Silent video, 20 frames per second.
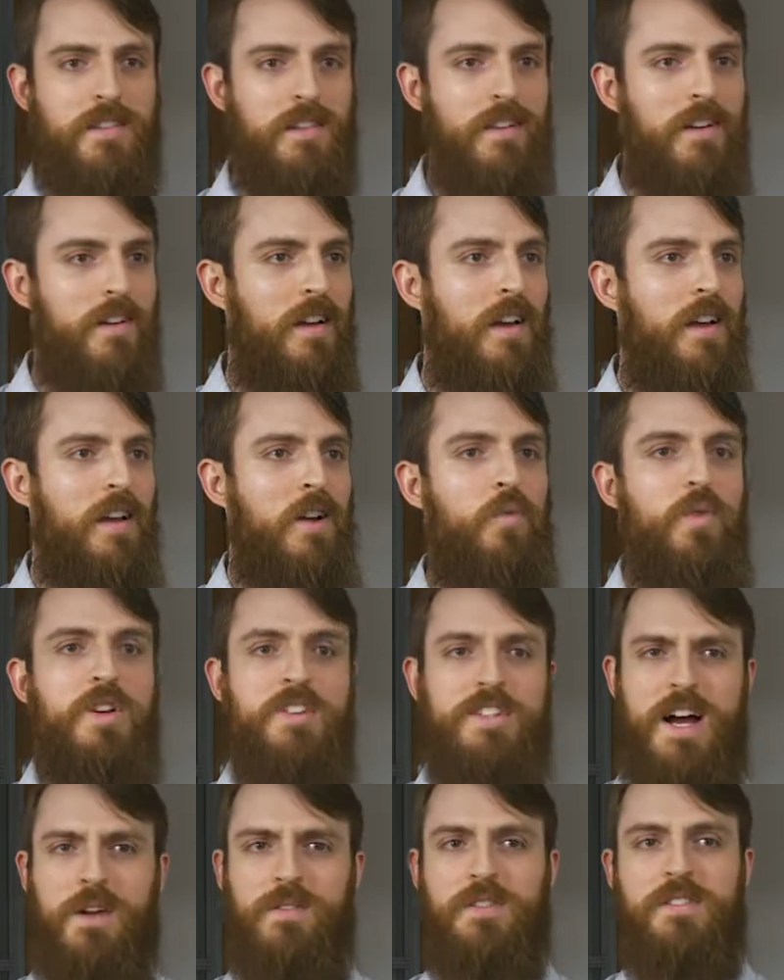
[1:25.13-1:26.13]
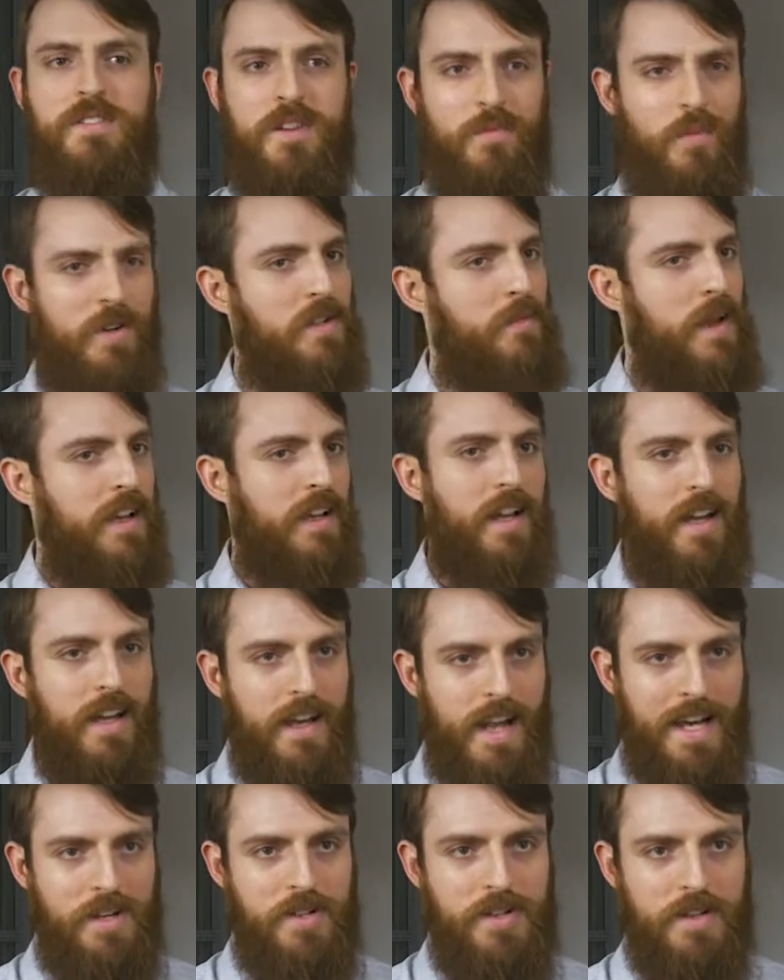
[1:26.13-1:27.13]
to reach out to someone to make a
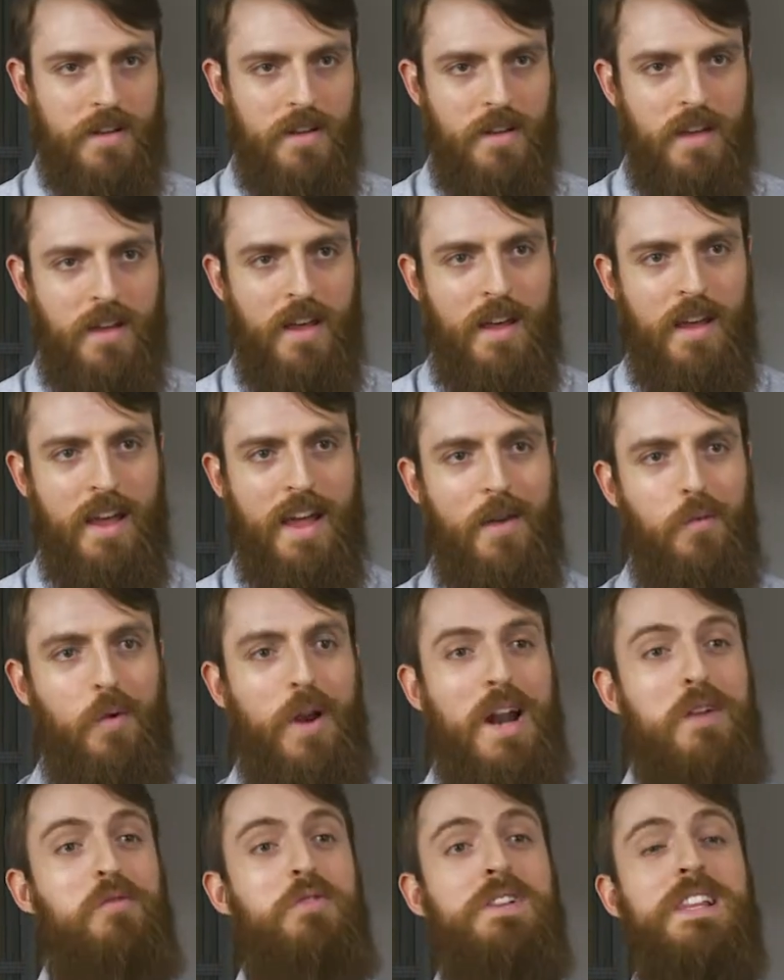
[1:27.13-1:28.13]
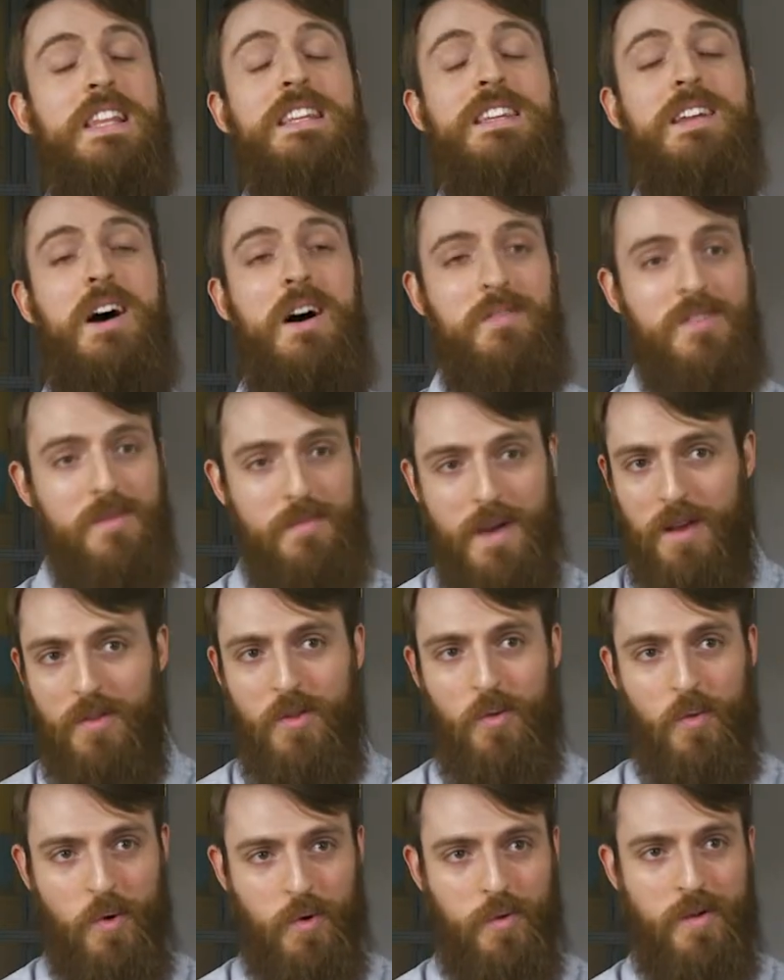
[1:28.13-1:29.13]
connection. And what I've really loved
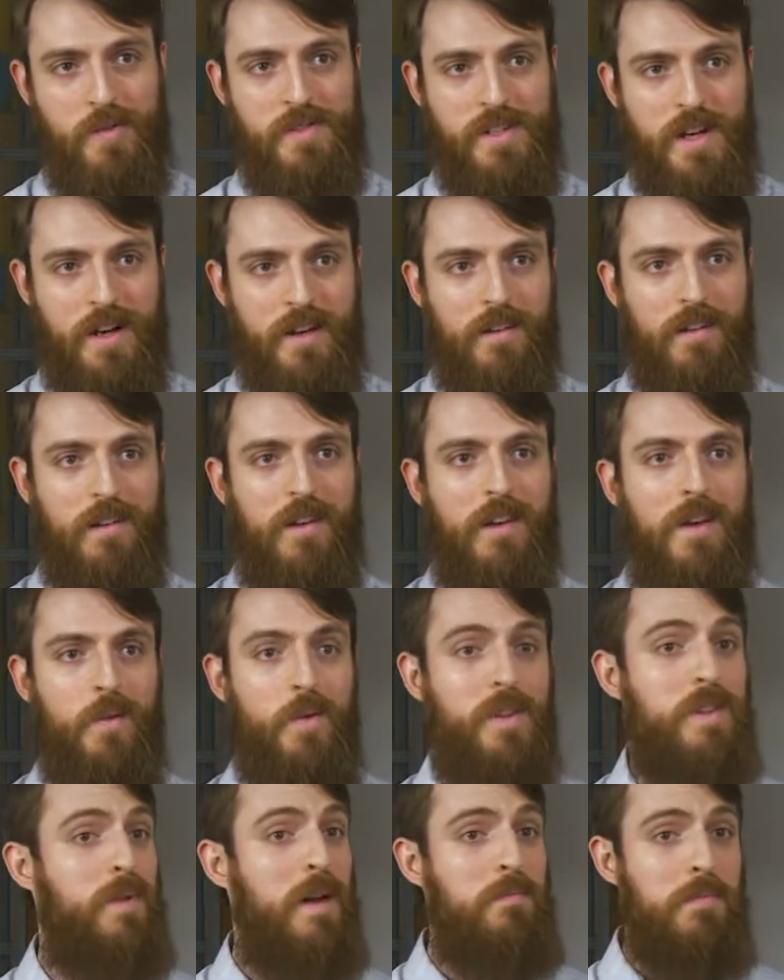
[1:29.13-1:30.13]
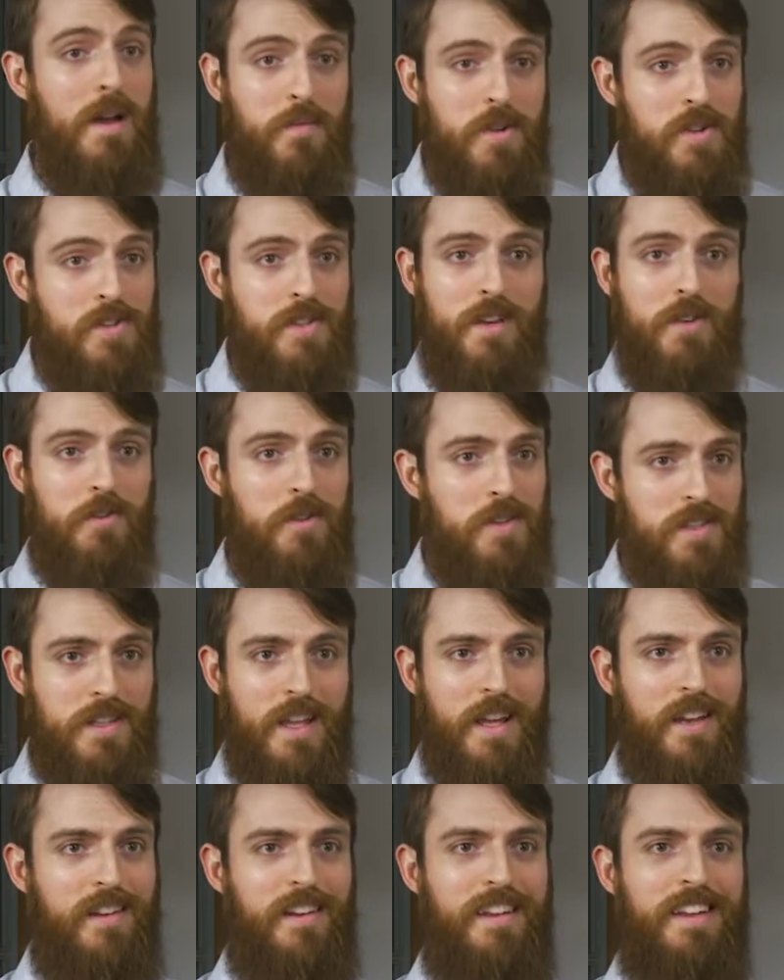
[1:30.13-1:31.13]
about the work we've done with the Penn Memory Center is
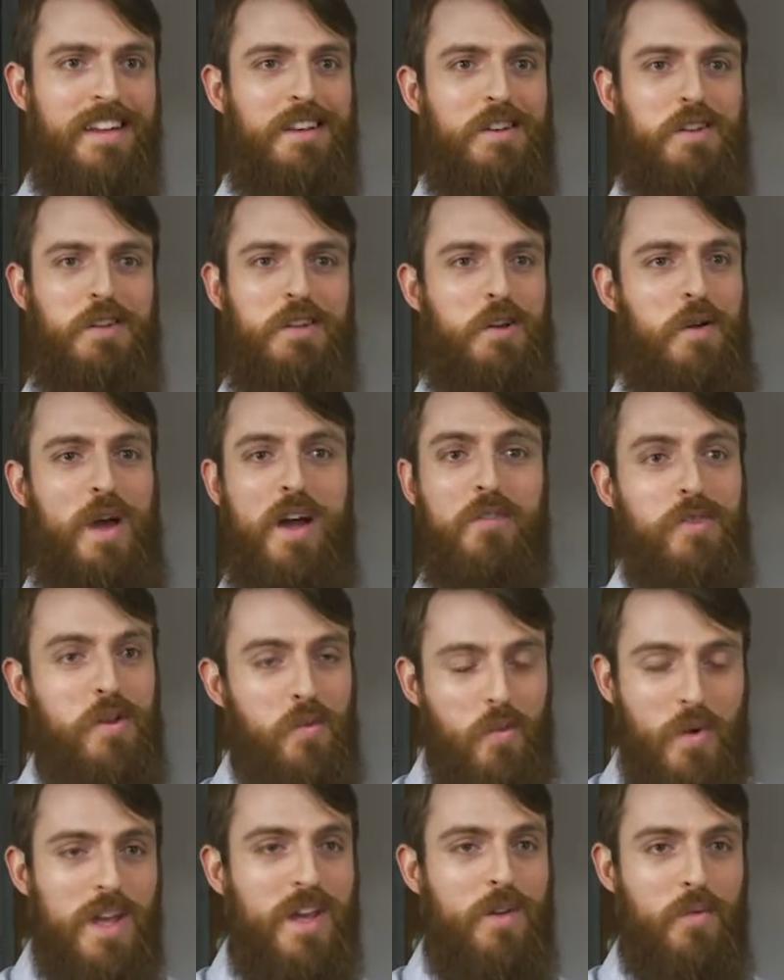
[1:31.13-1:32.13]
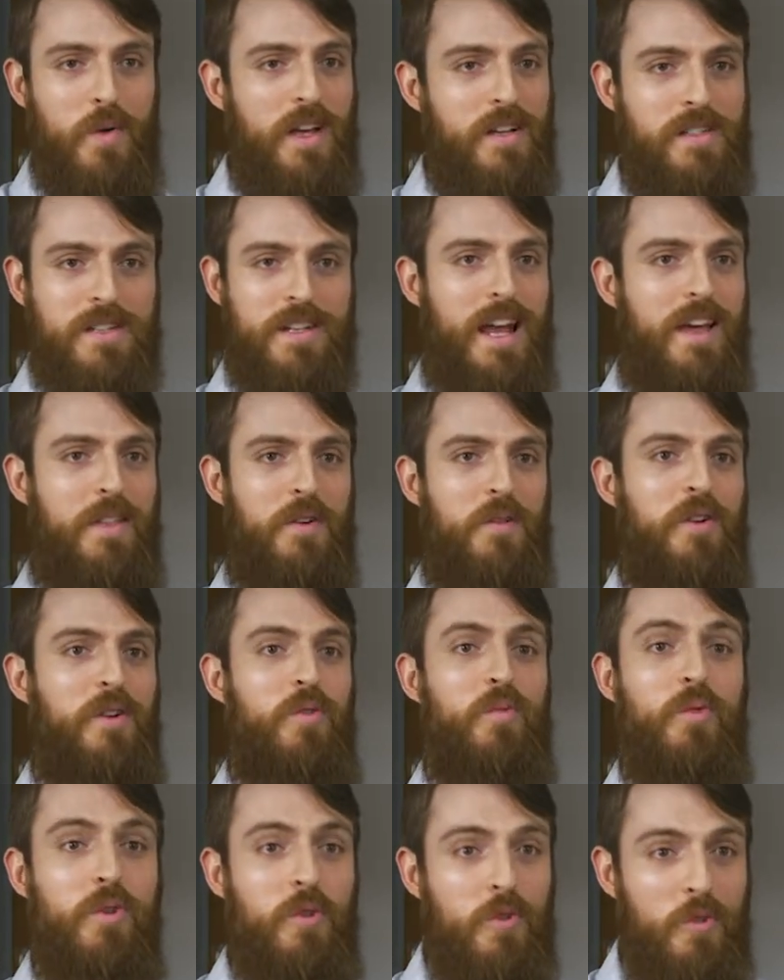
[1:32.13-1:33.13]
that, you know, every week we get together in
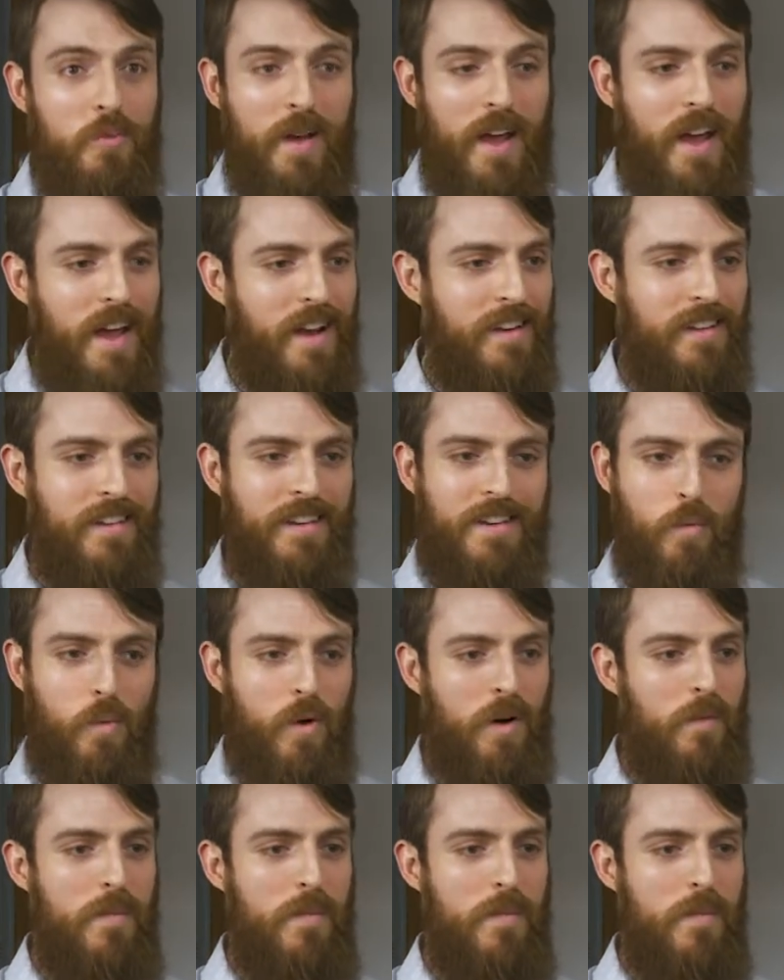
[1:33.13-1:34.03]
a room and we're